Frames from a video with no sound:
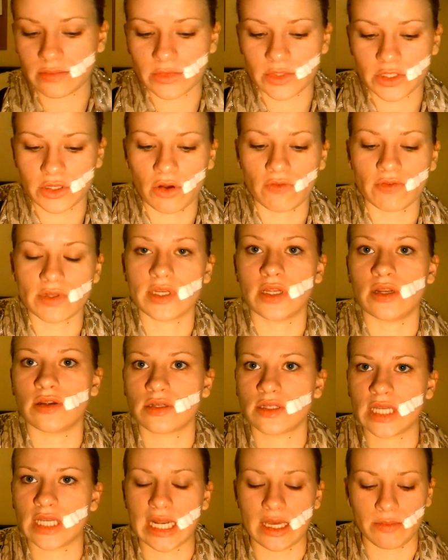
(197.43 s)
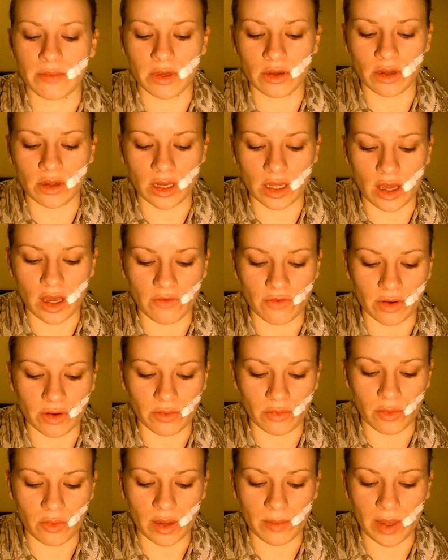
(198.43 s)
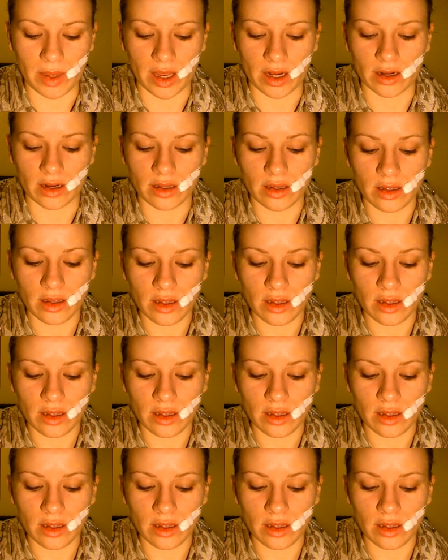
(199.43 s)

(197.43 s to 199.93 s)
so obviously it looks silly, but you're going to cover it with white paint.